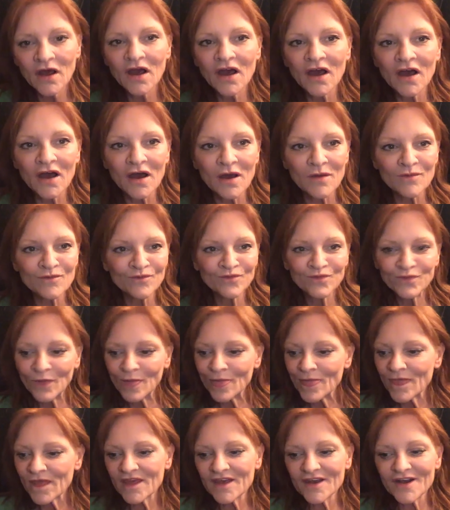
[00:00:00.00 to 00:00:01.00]

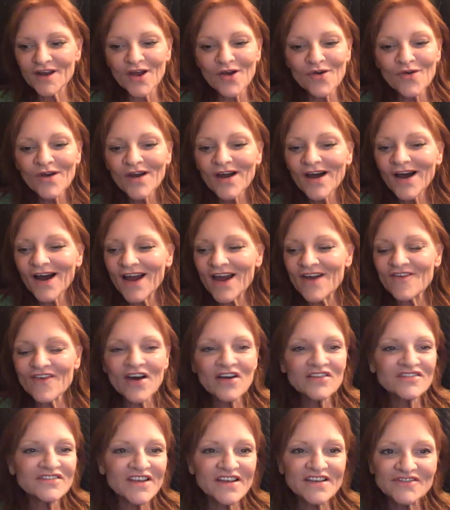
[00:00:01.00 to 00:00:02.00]
I have
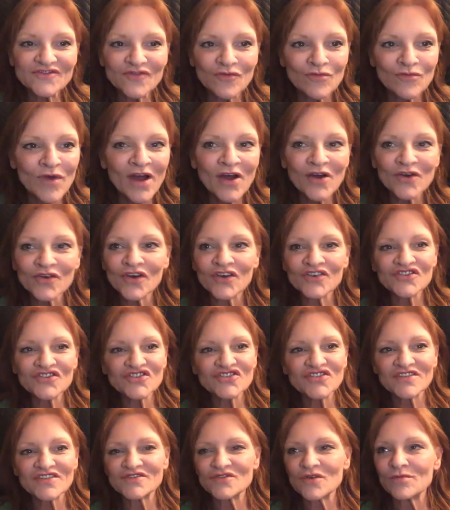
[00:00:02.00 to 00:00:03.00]
outtakes from my own
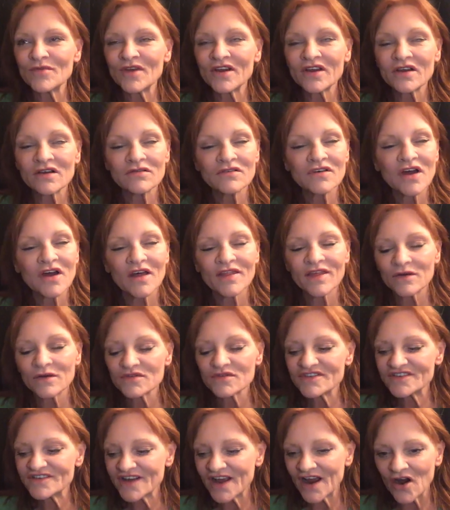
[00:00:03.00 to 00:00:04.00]
auditions where I'm like, oh God, that
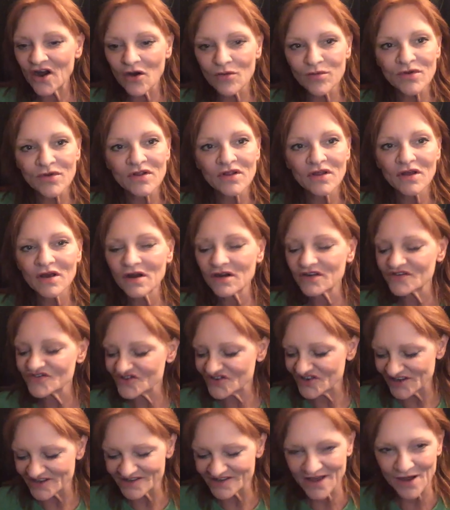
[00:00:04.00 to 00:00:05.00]
was terrible. Oh
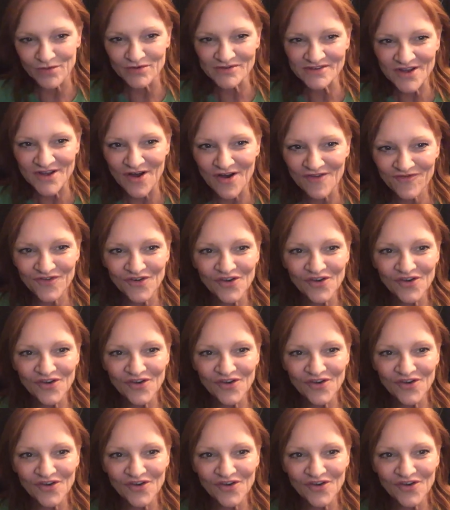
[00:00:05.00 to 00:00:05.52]
geez, that was awful.